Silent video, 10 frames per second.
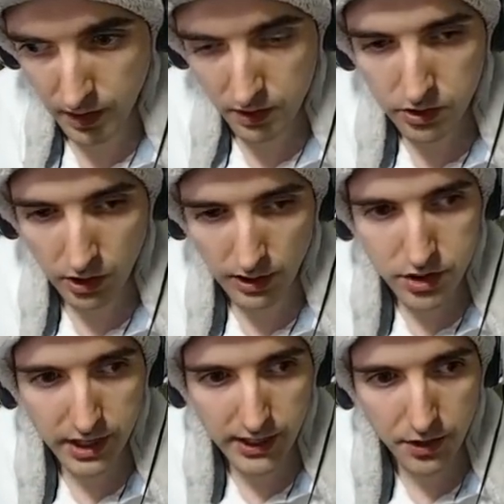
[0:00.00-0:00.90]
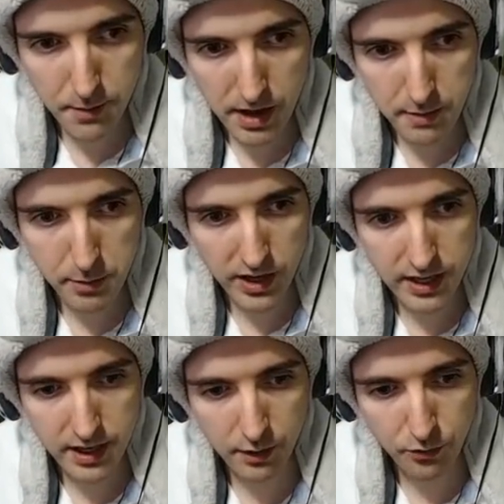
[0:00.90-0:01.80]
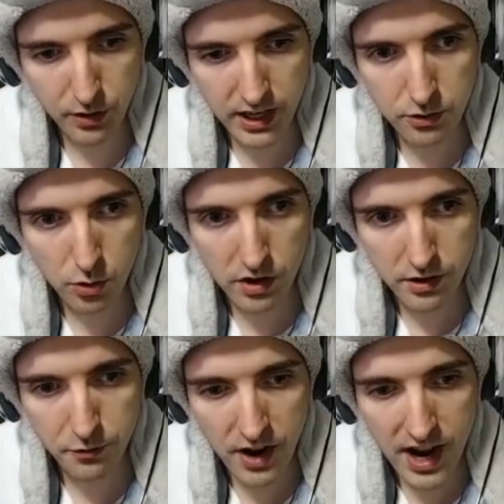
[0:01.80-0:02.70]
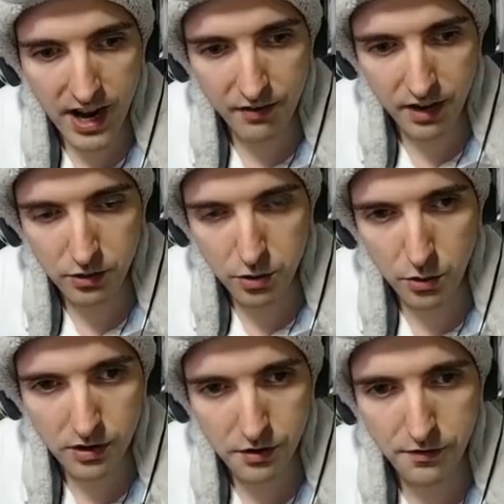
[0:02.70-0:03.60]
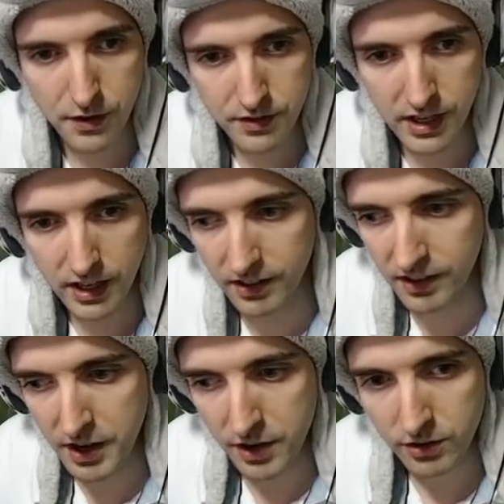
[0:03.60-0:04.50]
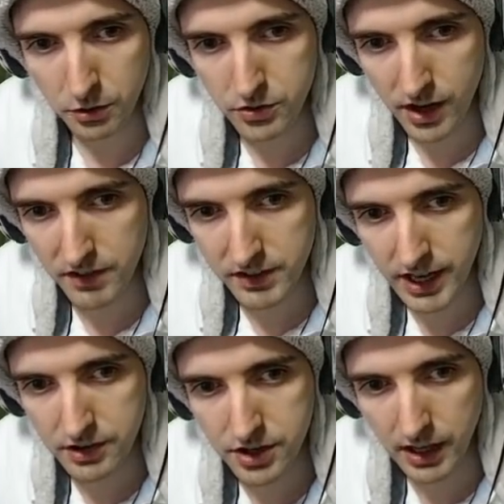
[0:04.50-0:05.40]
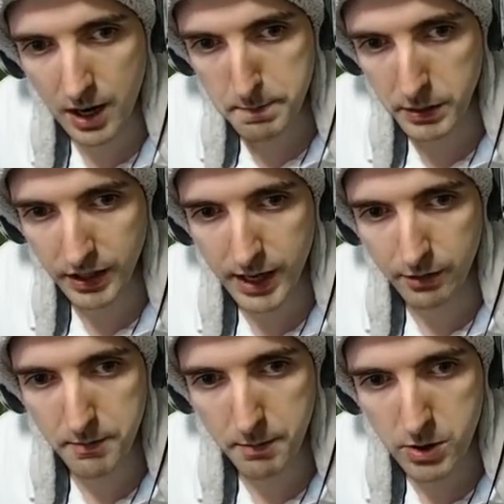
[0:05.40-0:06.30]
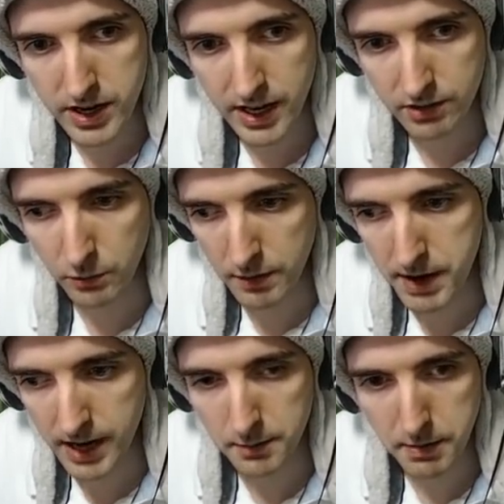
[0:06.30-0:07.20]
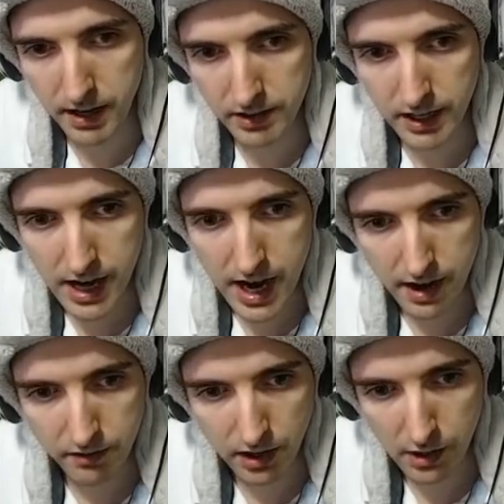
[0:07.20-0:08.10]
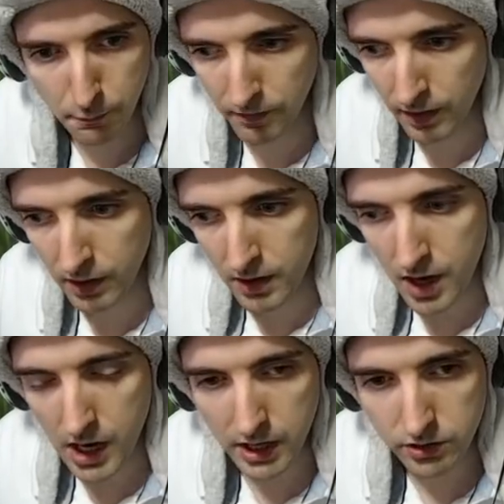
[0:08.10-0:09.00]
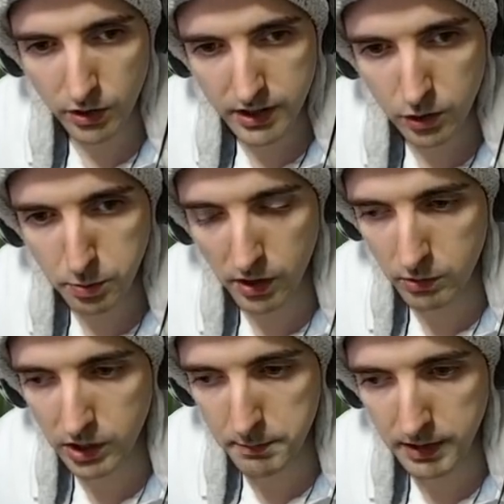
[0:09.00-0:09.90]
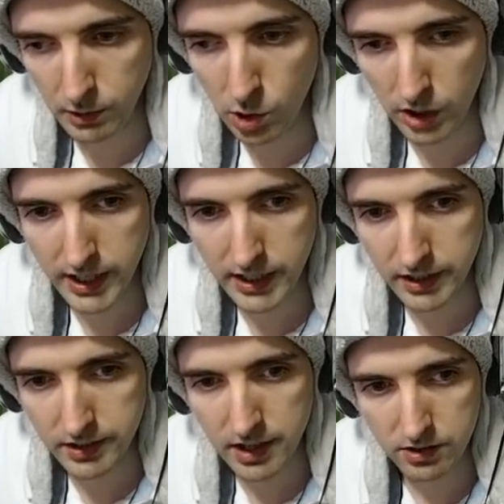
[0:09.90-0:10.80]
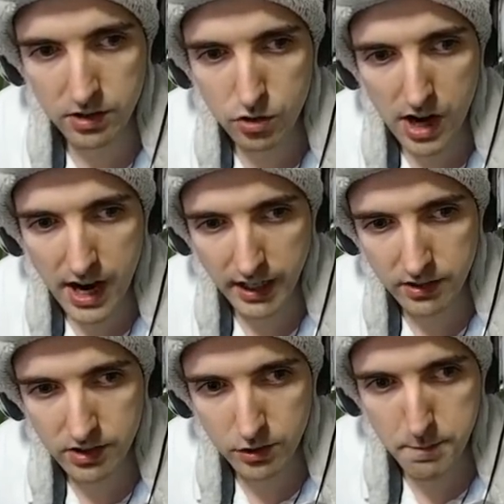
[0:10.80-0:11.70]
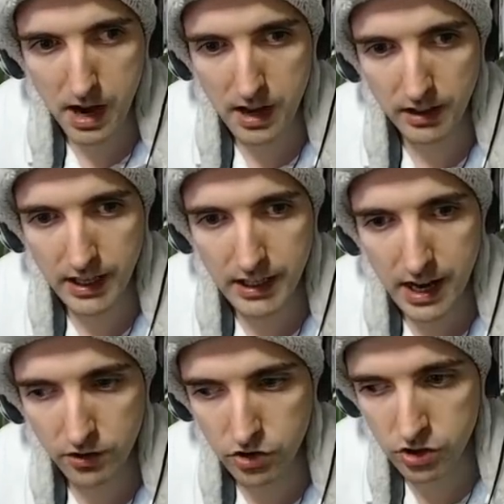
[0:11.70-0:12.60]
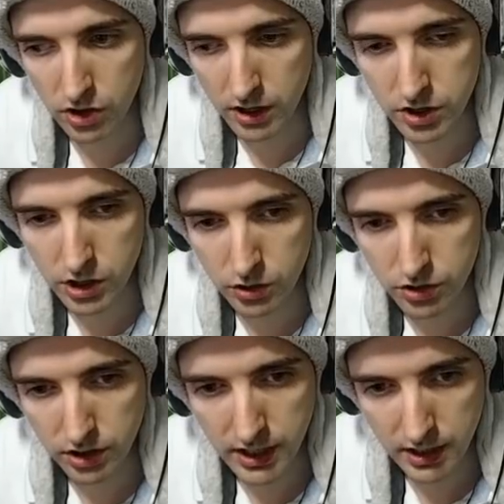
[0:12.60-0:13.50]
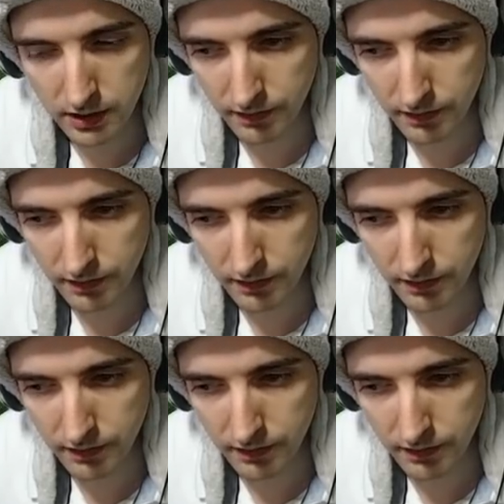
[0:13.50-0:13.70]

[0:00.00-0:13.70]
So let's check out the Manamune diff. We got 205 and 215. So Draven's catching up, but you gotta remember, he hasn't went back to base like I have yet. Alright, so at this point, we're gonna be looking at contesting dragons since bot lane has such a huge lead.